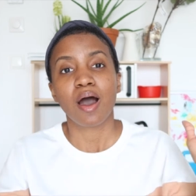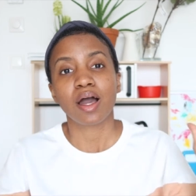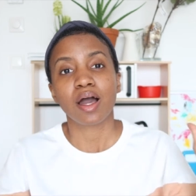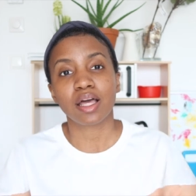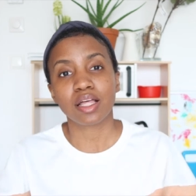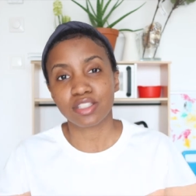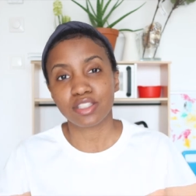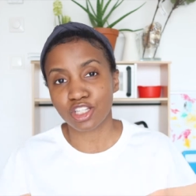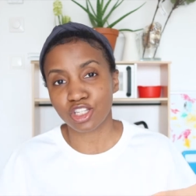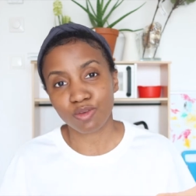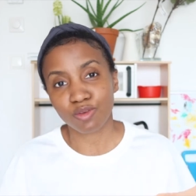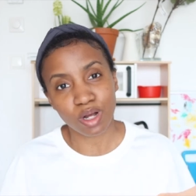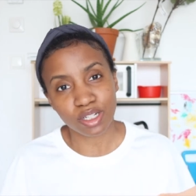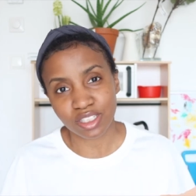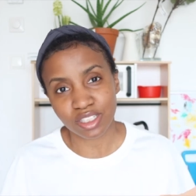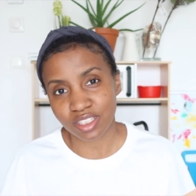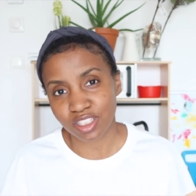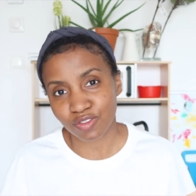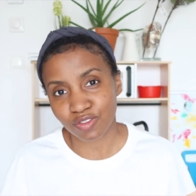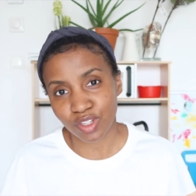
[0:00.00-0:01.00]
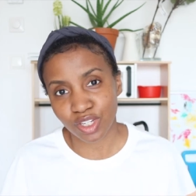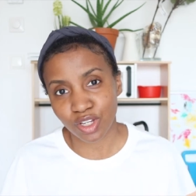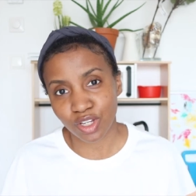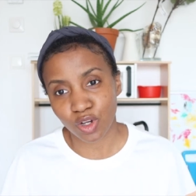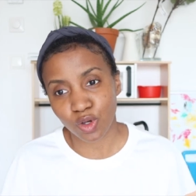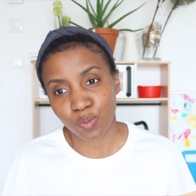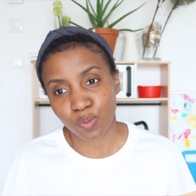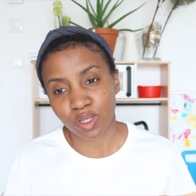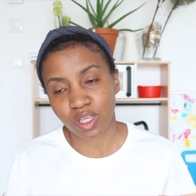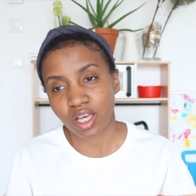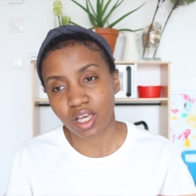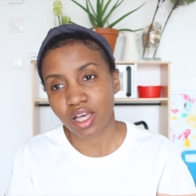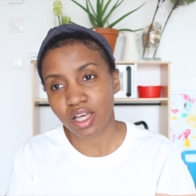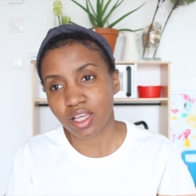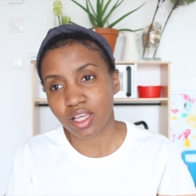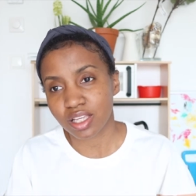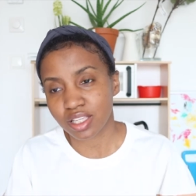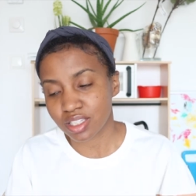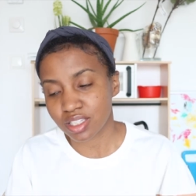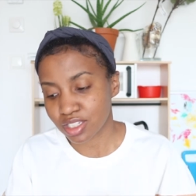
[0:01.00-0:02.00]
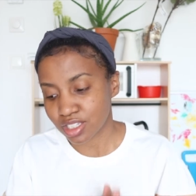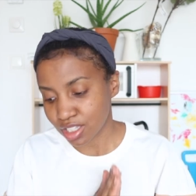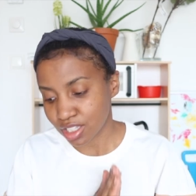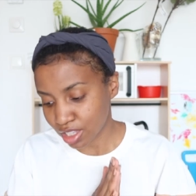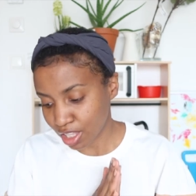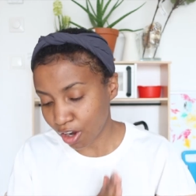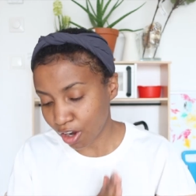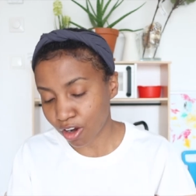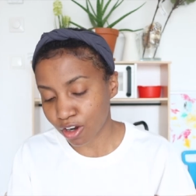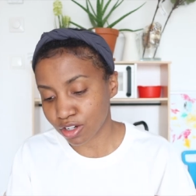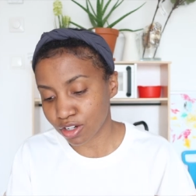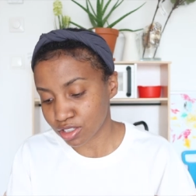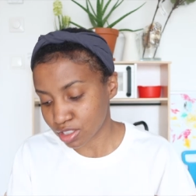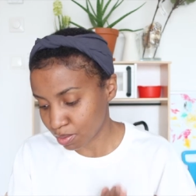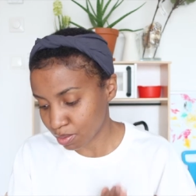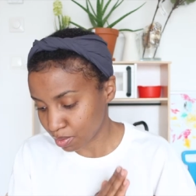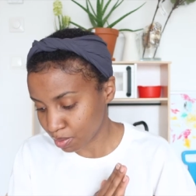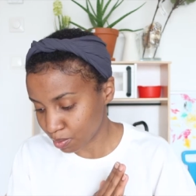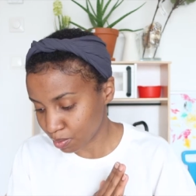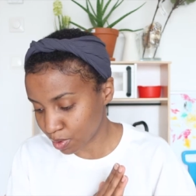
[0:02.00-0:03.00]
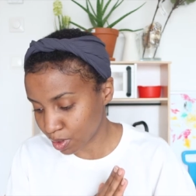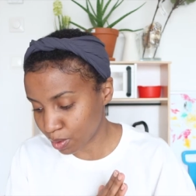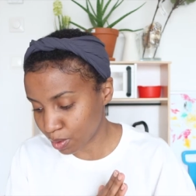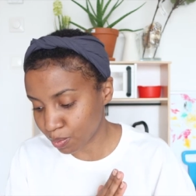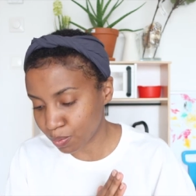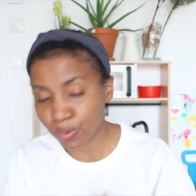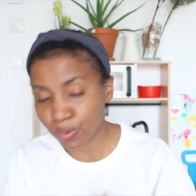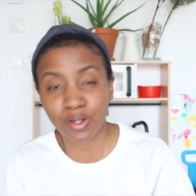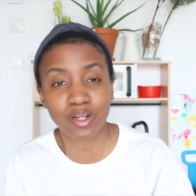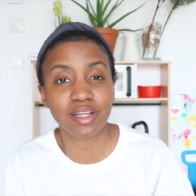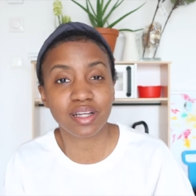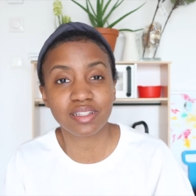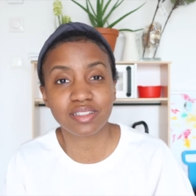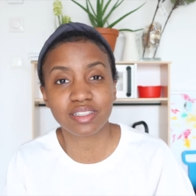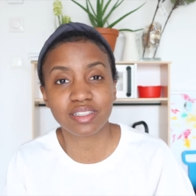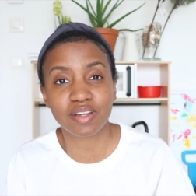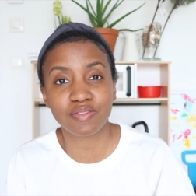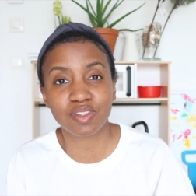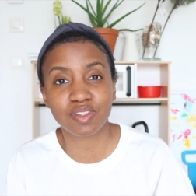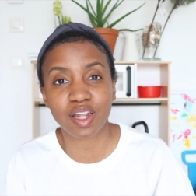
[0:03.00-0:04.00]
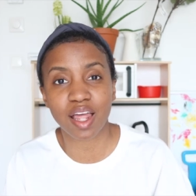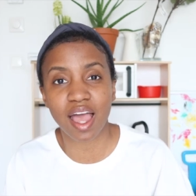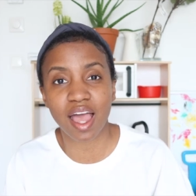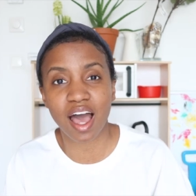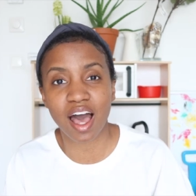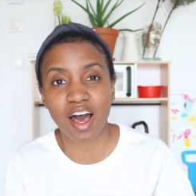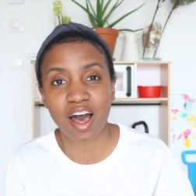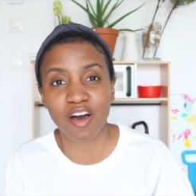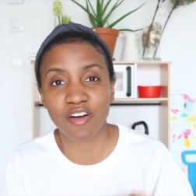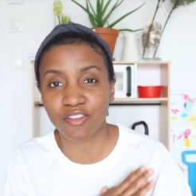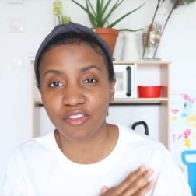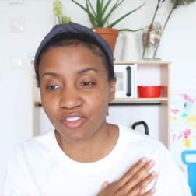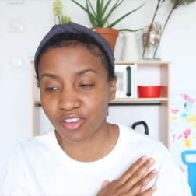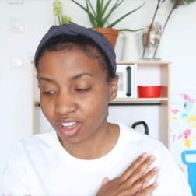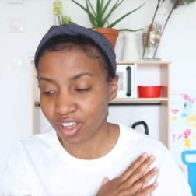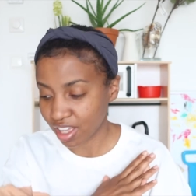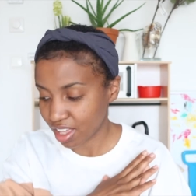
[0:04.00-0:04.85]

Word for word: continue watching this video because there are some pretty good stuff that I have